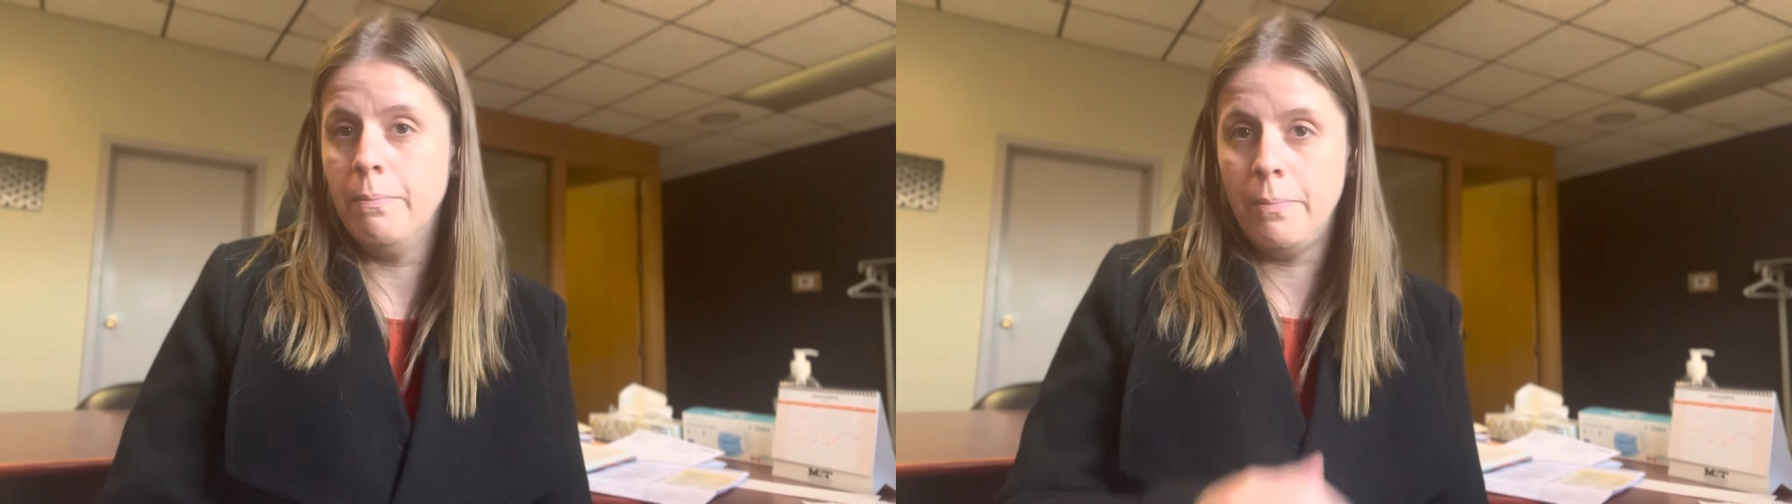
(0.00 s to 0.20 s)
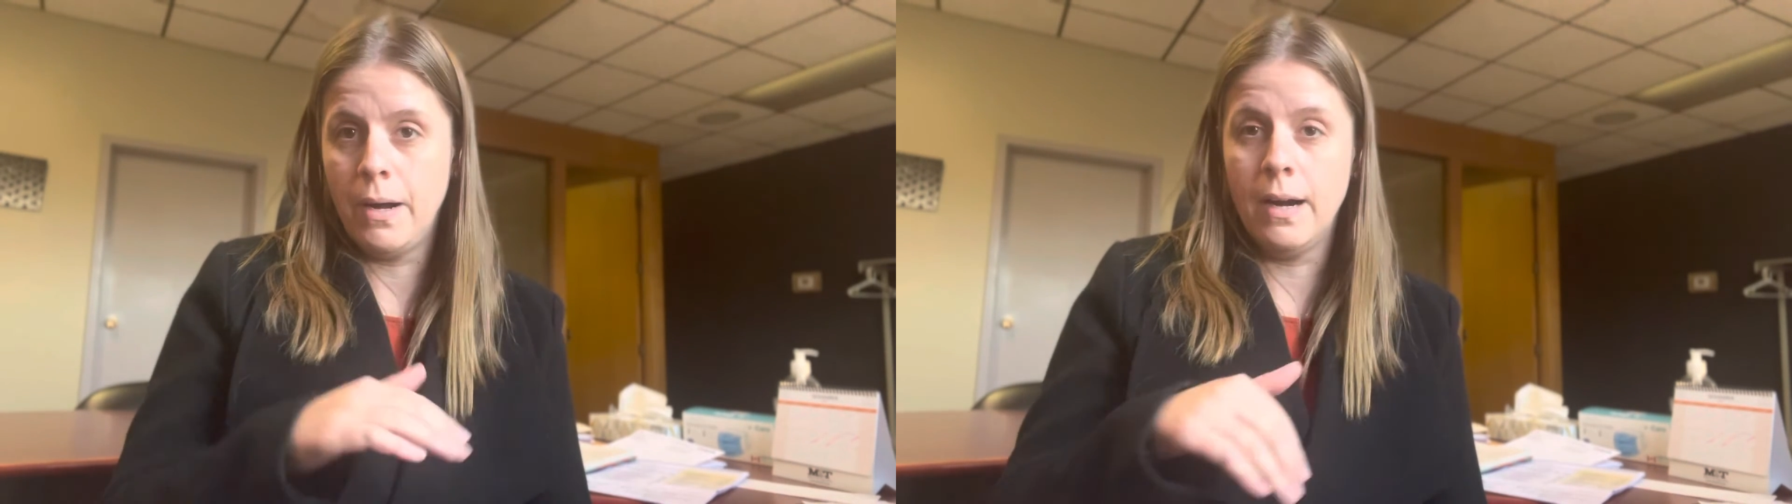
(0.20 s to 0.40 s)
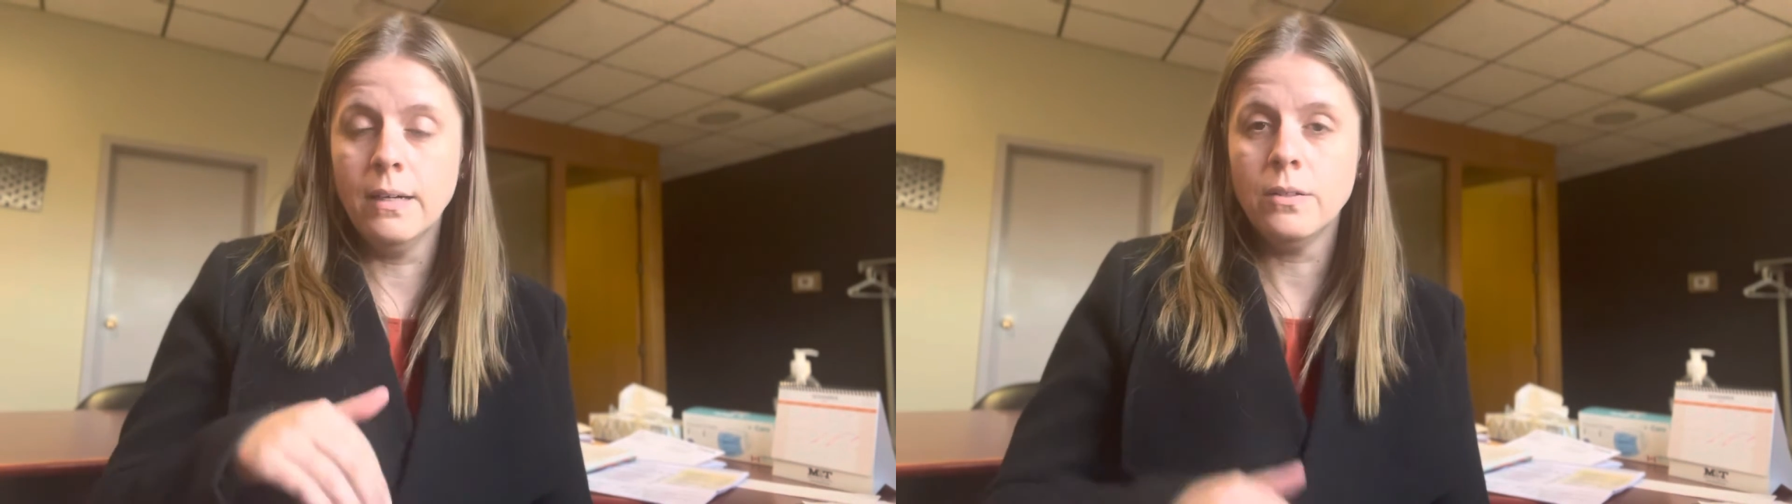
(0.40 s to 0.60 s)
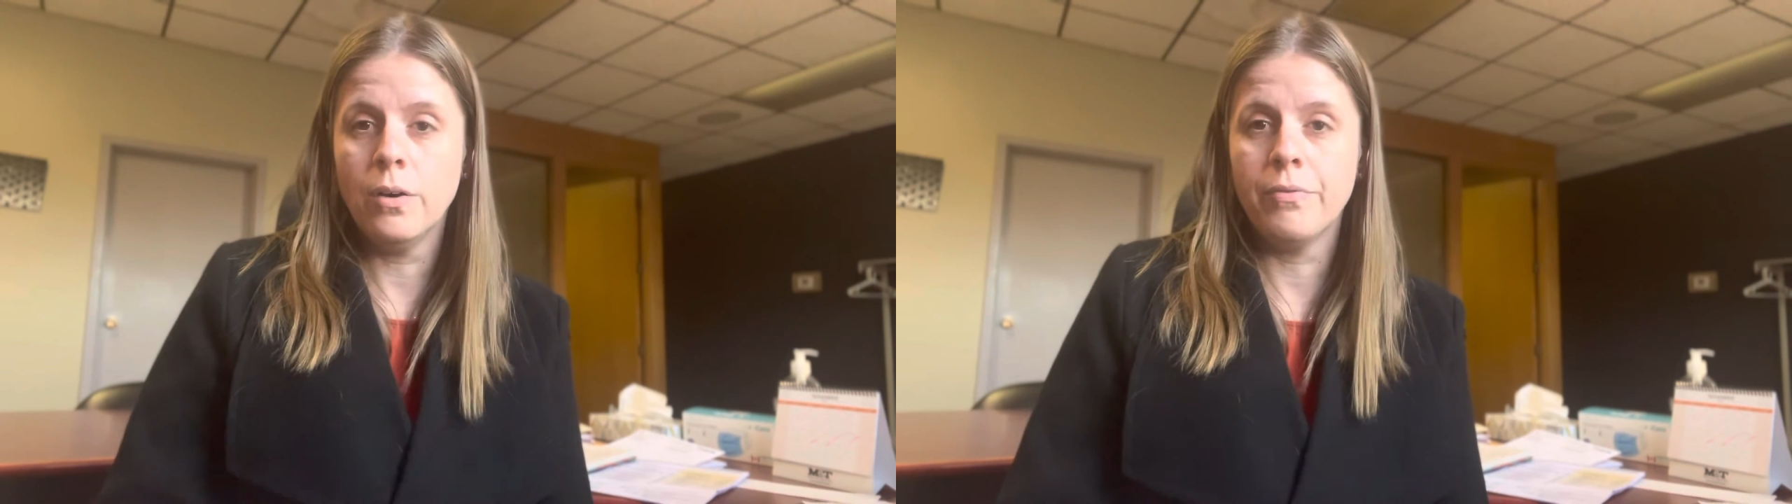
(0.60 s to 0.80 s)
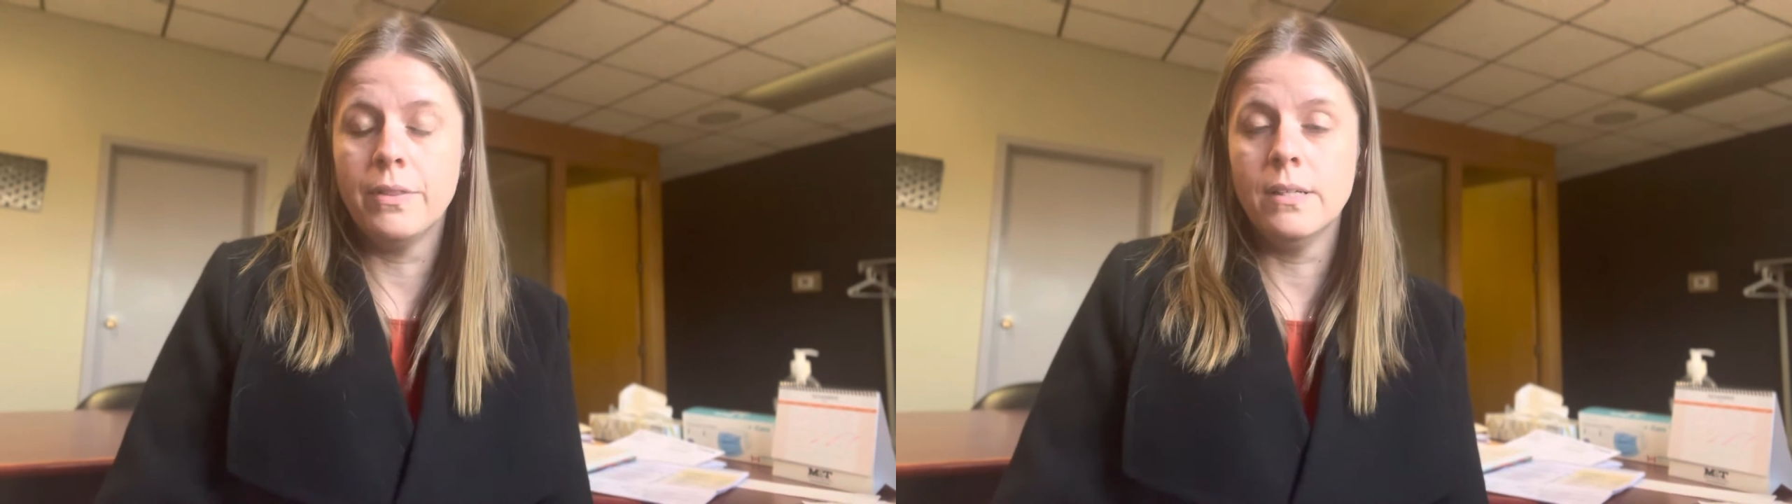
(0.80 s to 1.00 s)
part
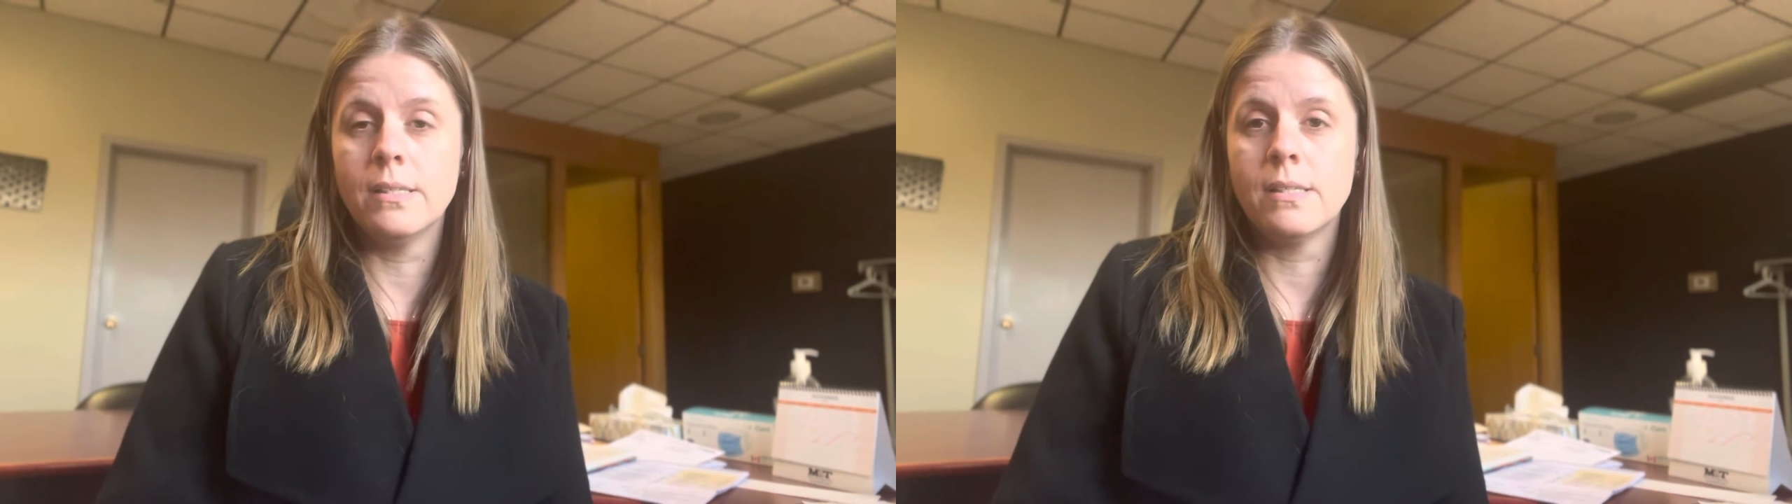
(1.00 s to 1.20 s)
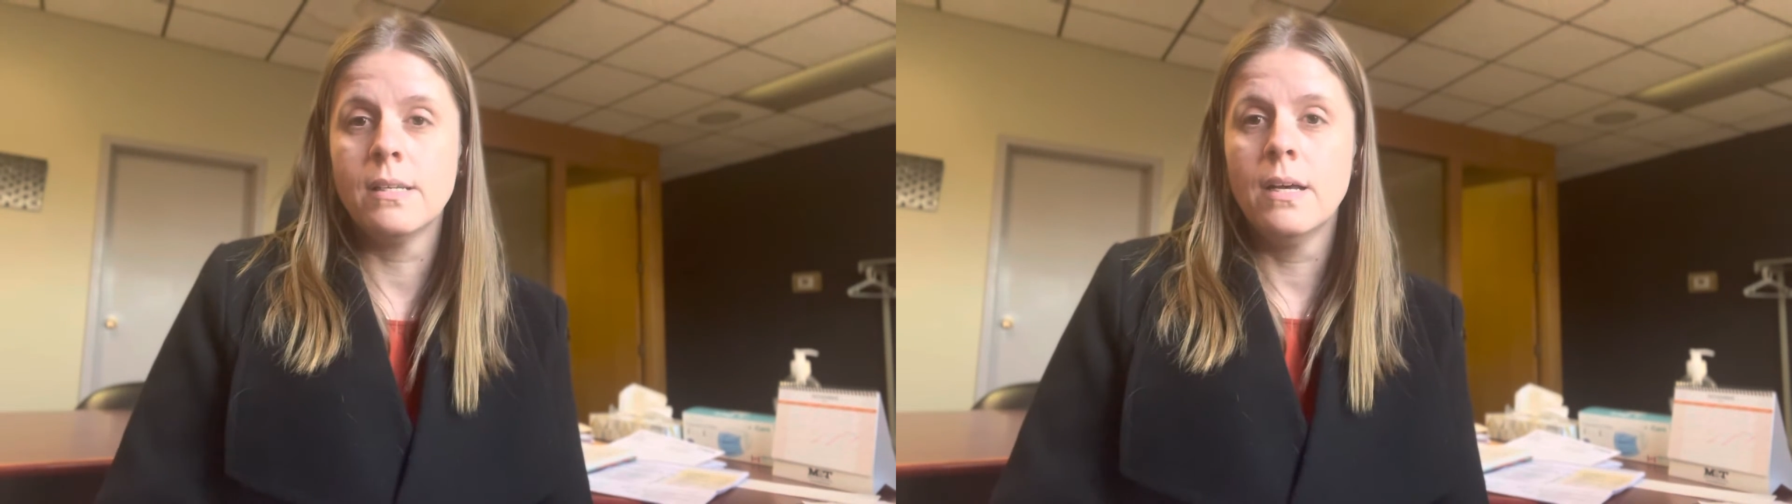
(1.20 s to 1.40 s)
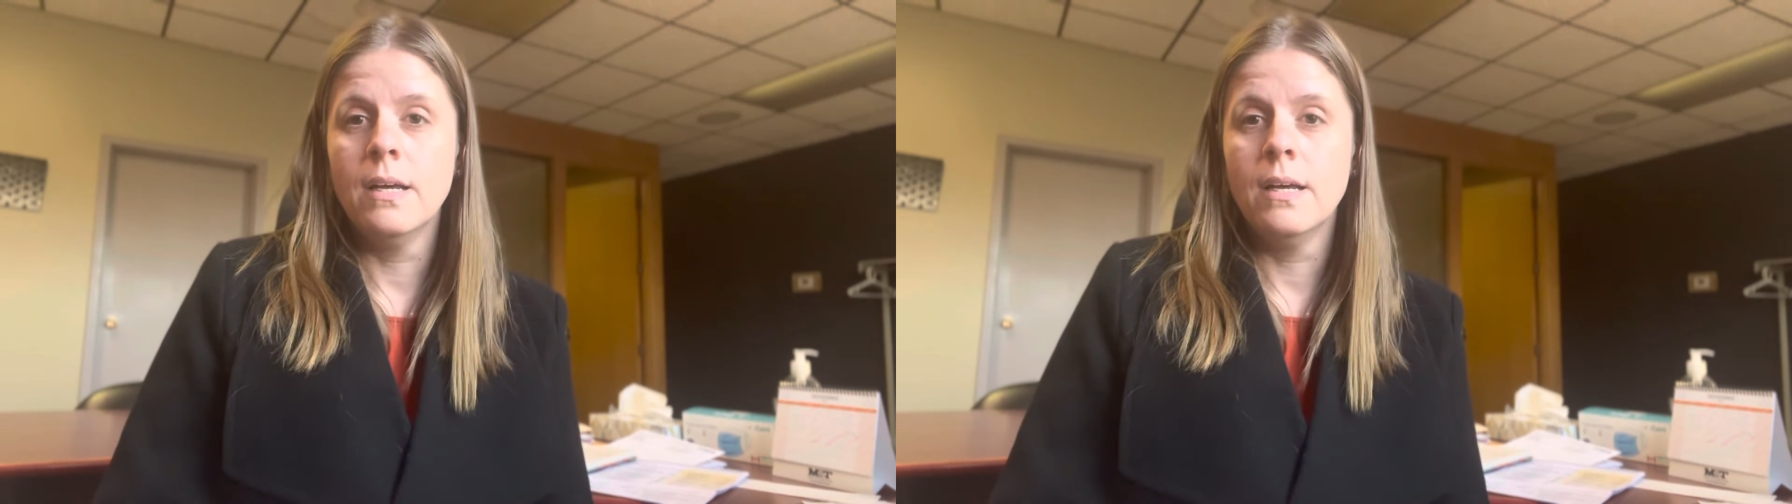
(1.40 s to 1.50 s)
of this